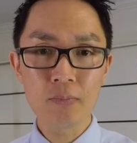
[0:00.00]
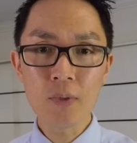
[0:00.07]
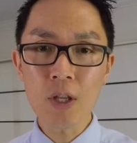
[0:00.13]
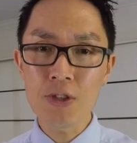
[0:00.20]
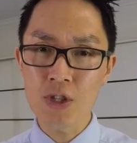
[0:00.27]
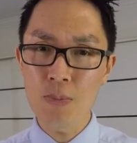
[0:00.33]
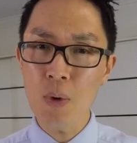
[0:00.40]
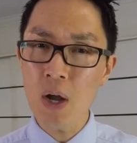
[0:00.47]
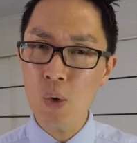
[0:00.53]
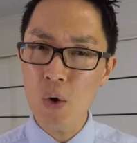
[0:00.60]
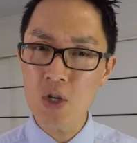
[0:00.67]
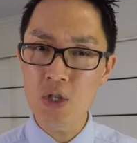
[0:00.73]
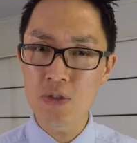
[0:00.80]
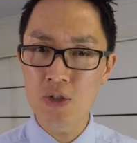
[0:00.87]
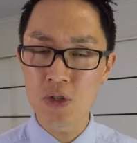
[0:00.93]
So, my
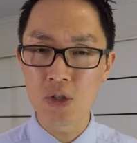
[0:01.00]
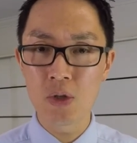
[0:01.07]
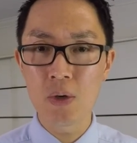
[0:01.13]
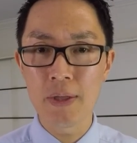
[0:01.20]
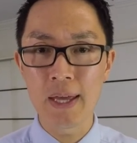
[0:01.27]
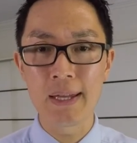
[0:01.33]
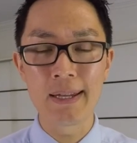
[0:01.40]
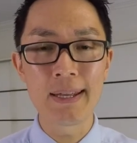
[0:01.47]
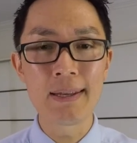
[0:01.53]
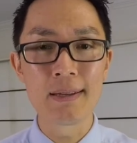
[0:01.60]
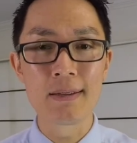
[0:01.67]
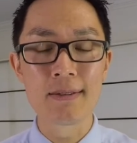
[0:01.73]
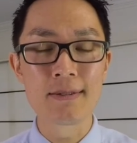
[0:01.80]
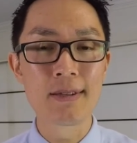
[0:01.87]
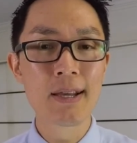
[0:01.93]
question to you then
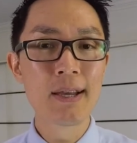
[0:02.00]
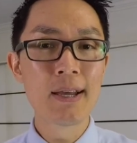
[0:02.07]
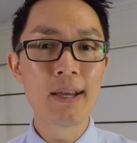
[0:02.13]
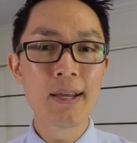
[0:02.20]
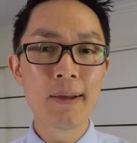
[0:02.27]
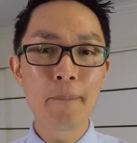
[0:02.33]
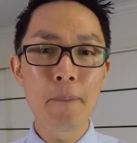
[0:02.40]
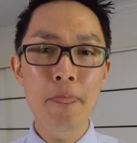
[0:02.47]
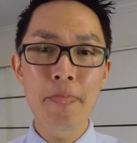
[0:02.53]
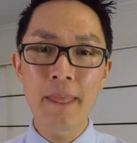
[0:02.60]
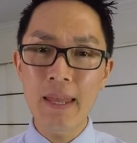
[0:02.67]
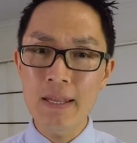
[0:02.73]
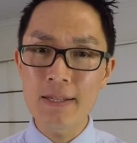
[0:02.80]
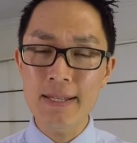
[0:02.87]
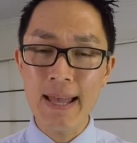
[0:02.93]
is,
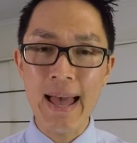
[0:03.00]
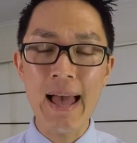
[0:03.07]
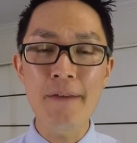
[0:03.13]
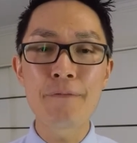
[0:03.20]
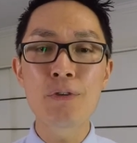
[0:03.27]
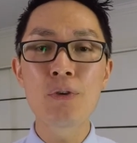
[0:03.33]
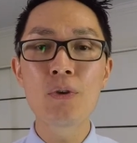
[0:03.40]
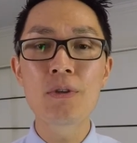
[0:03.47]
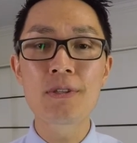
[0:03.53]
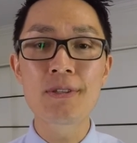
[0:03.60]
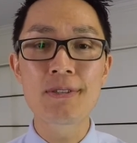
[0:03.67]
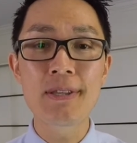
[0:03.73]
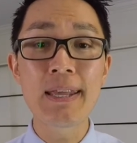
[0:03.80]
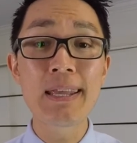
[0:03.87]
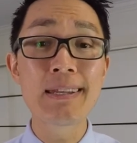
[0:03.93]
is have you
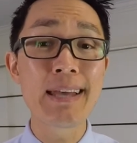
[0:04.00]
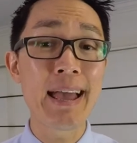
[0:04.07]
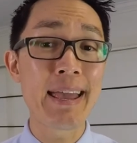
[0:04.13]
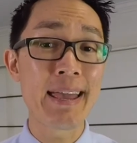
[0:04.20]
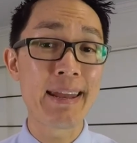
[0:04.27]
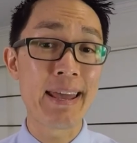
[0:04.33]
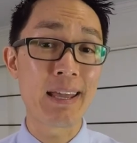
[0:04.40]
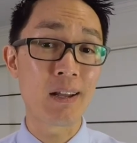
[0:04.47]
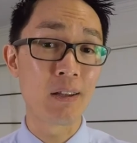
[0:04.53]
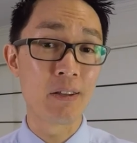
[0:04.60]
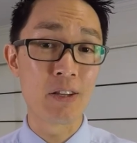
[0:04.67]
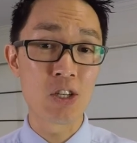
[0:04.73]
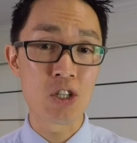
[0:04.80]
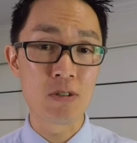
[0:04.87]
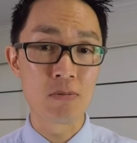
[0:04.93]
seen a headache
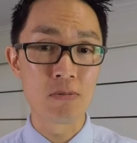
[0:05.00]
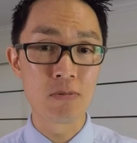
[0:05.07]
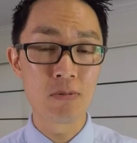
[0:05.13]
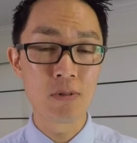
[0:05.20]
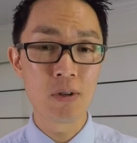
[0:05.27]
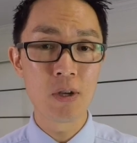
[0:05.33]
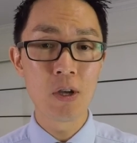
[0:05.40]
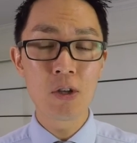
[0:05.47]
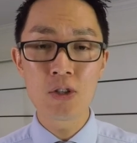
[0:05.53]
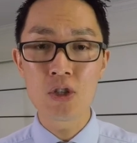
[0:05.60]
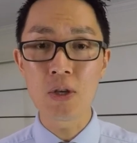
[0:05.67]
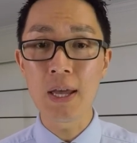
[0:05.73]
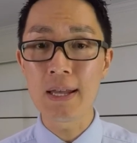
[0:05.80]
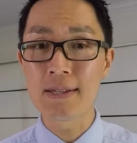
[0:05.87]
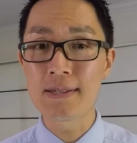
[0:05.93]
clinician to
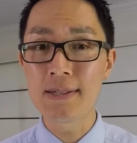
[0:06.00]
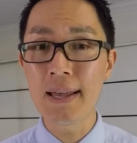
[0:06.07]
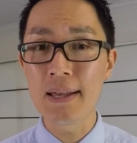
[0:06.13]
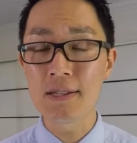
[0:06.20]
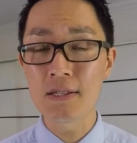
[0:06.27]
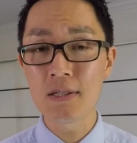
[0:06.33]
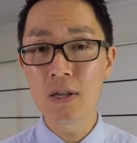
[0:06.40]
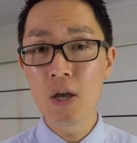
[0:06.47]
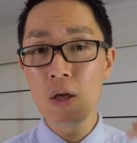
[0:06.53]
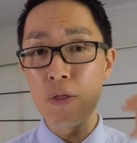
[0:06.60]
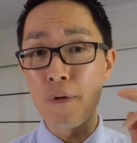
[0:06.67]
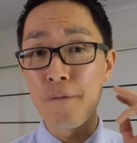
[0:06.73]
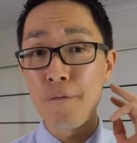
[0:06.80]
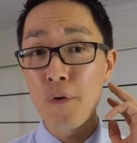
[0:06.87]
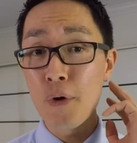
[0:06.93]
assess the
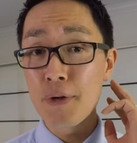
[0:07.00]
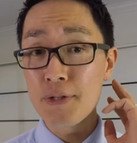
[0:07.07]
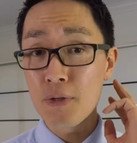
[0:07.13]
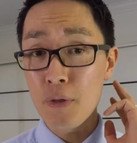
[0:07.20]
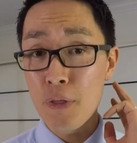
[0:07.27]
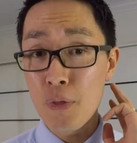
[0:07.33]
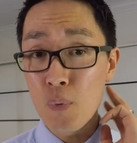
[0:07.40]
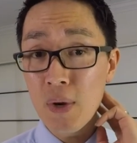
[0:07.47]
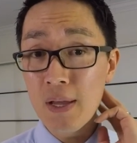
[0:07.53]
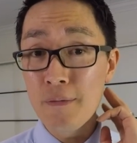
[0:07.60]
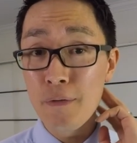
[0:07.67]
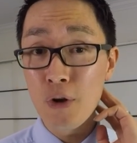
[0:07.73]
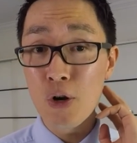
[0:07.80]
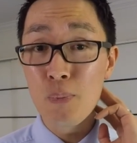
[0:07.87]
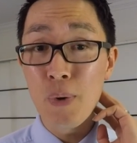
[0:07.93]
first three
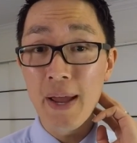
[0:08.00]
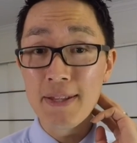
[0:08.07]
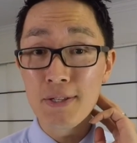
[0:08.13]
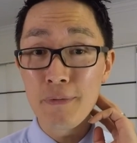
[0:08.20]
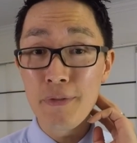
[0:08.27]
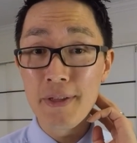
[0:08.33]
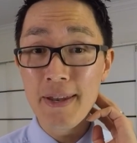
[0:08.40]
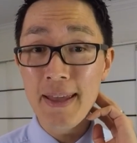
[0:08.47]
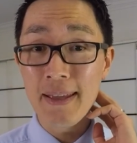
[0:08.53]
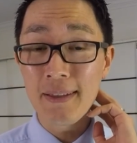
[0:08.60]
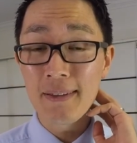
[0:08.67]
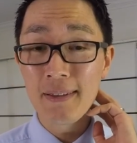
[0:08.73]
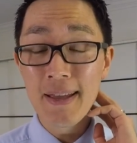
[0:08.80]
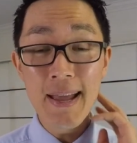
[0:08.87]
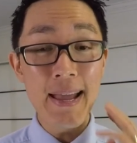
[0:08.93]
vertebrae of the neck?
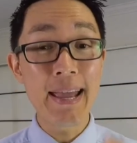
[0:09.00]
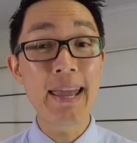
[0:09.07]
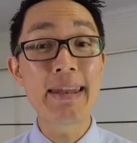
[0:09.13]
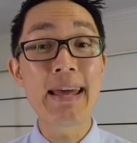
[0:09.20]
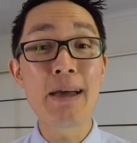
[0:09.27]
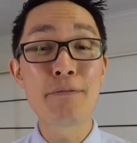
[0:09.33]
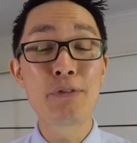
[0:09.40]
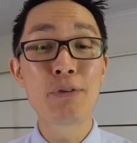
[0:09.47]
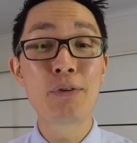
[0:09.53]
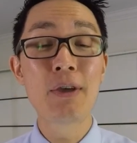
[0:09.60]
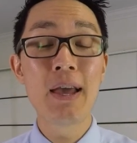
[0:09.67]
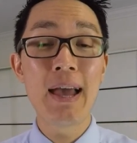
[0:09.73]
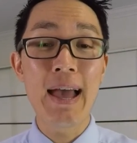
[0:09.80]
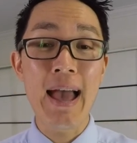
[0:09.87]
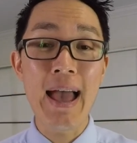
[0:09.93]
And have you
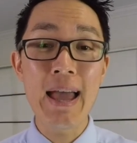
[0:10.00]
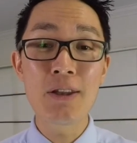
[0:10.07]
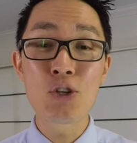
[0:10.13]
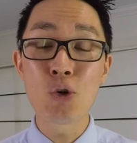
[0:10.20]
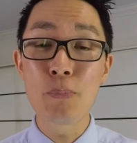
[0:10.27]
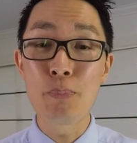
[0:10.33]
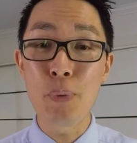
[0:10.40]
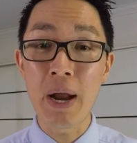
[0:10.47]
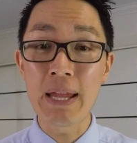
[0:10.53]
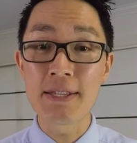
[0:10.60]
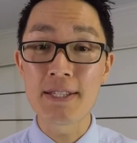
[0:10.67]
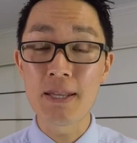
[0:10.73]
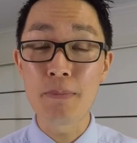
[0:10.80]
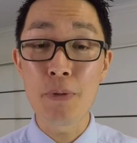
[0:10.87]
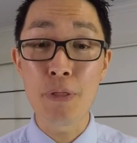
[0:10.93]
had your
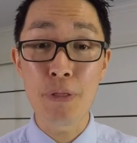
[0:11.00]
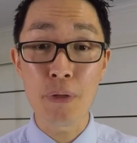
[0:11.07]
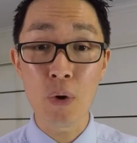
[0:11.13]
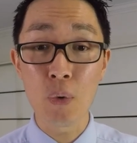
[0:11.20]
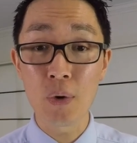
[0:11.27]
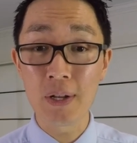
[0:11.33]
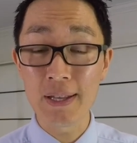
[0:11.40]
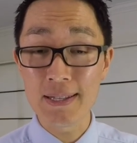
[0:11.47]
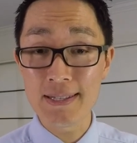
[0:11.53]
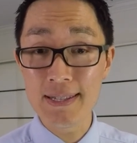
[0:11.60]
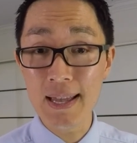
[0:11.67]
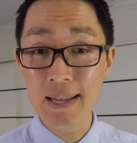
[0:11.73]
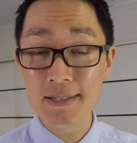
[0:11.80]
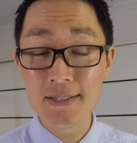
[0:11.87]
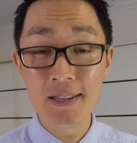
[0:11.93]
brainstem thoroughly
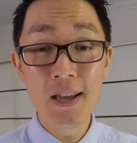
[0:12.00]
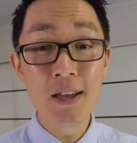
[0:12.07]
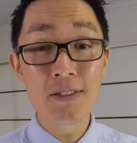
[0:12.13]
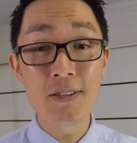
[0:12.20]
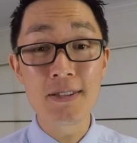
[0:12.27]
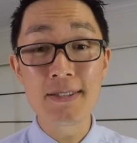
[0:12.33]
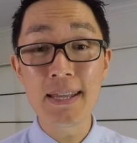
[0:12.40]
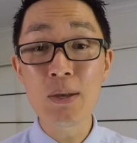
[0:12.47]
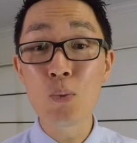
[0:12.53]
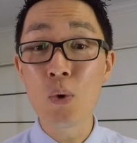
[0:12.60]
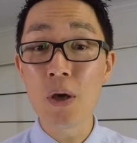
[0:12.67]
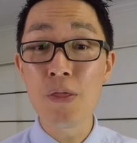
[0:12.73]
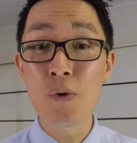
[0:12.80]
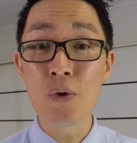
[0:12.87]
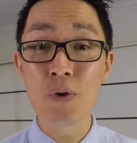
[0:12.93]
assessed to see
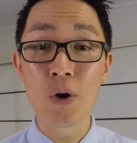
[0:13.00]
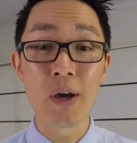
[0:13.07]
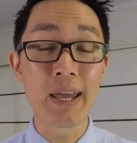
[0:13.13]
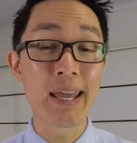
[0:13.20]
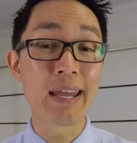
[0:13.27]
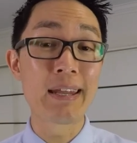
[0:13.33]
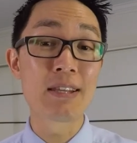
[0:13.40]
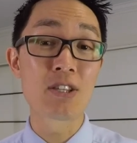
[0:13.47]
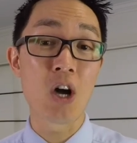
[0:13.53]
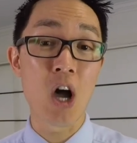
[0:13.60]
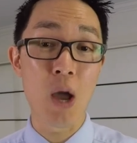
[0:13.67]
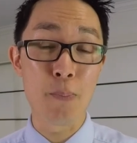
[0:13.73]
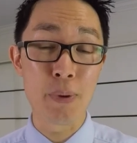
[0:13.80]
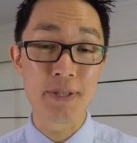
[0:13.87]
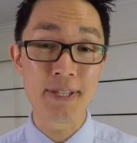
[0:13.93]
whether or not it is
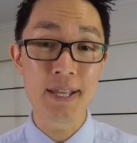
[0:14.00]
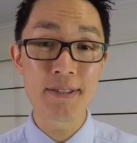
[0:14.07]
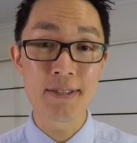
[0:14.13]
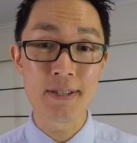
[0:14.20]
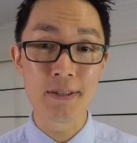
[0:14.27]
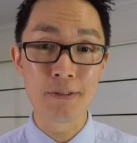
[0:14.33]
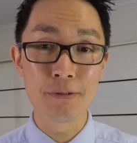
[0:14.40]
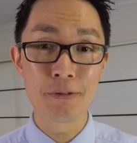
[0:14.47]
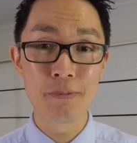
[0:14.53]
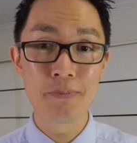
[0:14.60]
hypersensitive?